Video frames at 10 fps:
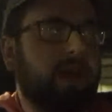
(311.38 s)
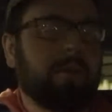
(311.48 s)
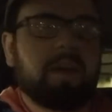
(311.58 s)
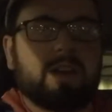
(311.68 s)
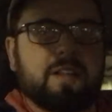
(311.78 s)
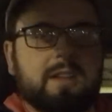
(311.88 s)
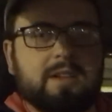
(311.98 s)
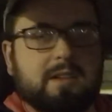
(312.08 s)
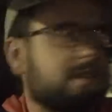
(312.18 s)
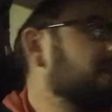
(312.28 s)
yeah, I'm not. You probably
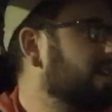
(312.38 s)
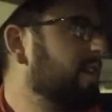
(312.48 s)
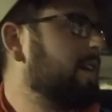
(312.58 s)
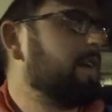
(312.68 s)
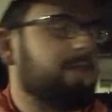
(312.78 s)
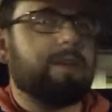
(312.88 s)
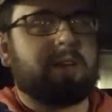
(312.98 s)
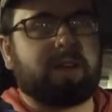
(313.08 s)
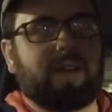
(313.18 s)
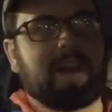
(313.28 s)
should stick to like School of
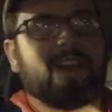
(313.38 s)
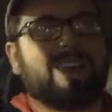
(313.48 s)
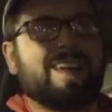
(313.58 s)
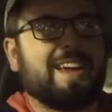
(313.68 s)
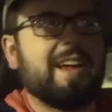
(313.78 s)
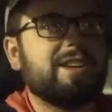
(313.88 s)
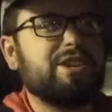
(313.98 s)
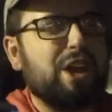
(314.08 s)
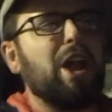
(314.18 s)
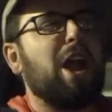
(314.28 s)
Rock.
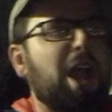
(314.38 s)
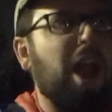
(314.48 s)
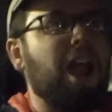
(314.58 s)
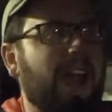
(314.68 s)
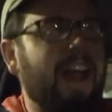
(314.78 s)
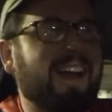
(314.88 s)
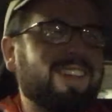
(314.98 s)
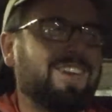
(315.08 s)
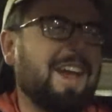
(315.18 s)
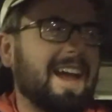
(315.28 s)
Yeah.
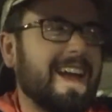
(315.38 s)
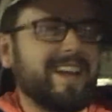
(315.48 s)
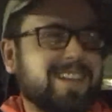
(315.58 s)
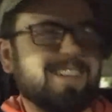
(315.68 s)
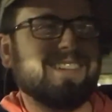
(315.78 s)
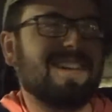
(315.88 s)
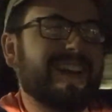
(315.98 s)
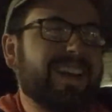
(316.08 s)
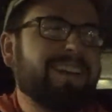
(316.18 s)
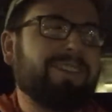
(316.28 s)

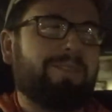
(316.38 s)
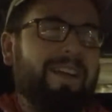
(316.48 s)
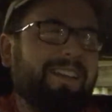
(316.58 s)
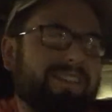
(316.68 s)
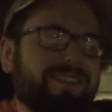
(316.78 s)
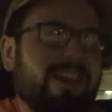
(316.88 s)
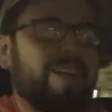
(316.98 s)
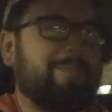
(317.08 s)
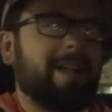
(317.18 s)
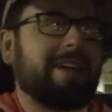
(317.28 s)
You imagine
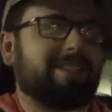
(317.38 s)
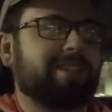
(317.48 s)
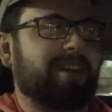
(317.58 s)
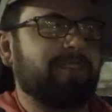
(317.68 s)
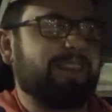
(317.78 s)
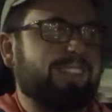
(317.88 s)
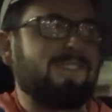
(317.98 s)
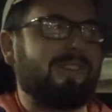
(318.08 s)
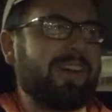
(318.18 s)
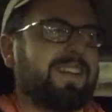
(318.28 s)
Jack Black just comes on
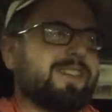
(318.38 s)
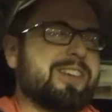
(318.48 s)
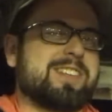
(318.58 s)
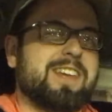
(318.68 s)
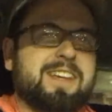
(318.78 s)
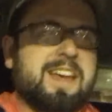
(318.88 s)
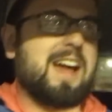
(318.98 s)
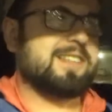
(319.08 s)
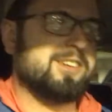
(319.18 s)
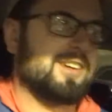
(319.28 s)
screen, just like,
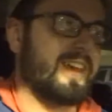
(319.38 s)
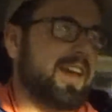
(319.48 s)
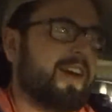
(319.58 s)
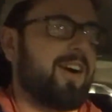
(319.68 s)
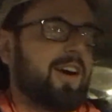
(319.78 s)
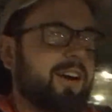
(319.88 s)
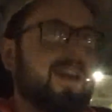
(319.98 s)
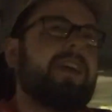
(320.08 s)
guys, look, King Kong.